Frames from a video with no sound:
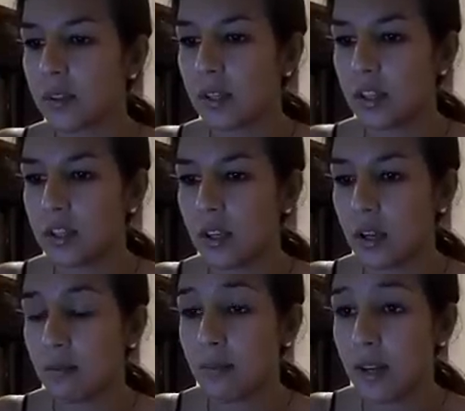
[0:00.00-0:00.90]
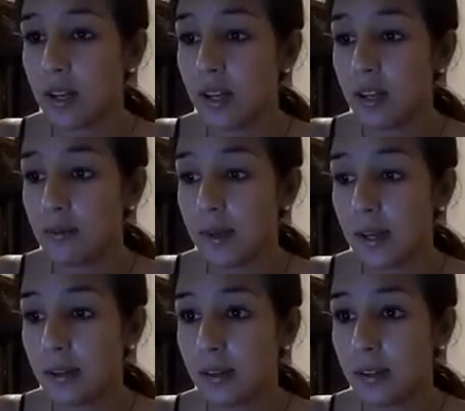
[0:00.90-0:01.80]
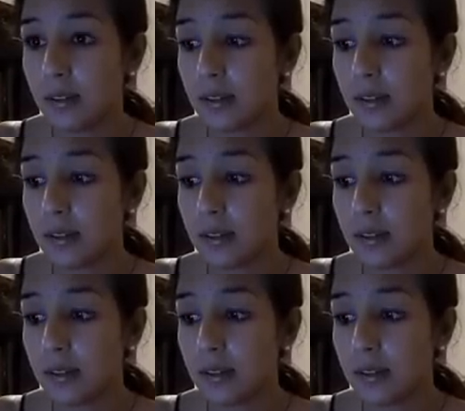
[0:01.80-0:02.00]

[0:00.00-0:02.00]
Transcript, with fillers: I'm gonna check my email.